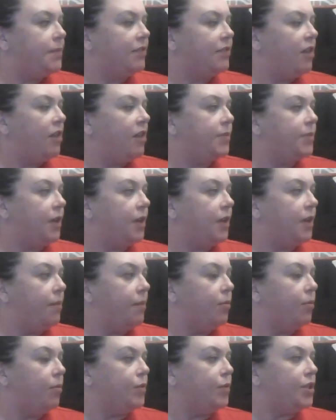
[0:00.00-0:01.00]
arm sign,
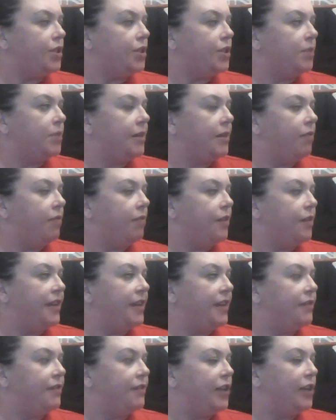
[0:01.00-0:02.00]
Mum, or would you split the rows
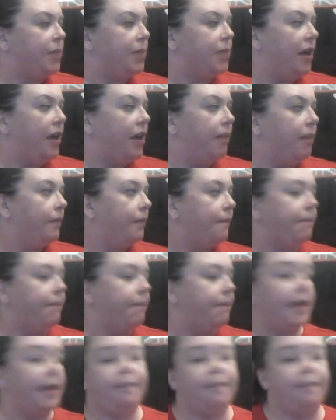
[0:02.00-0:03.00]
evenly up the arm? Yeah.
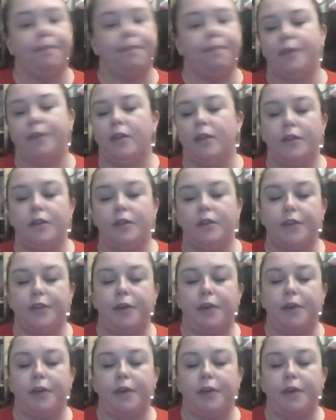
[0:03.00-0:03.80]
yeah. So